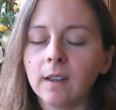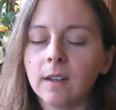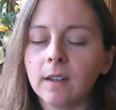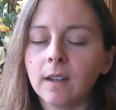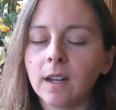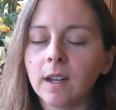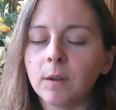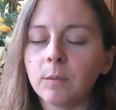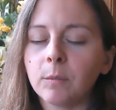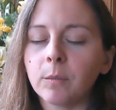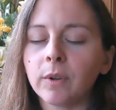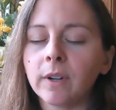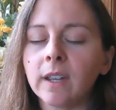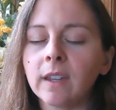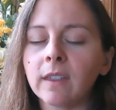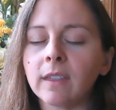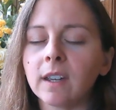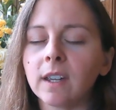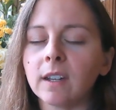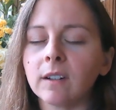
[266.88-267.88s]
And
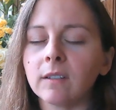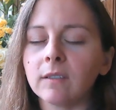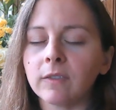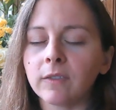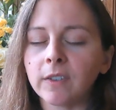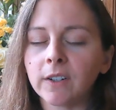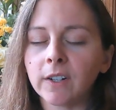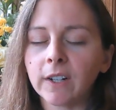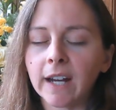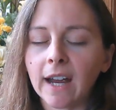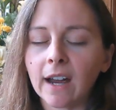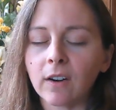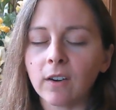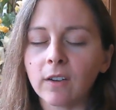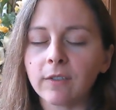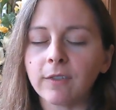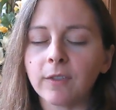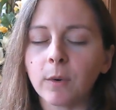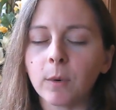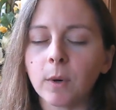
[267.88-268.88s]
breathe in for a count of
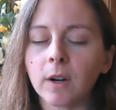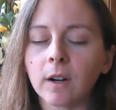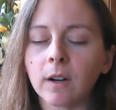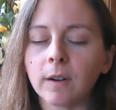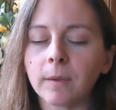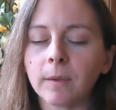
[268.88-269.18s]
4.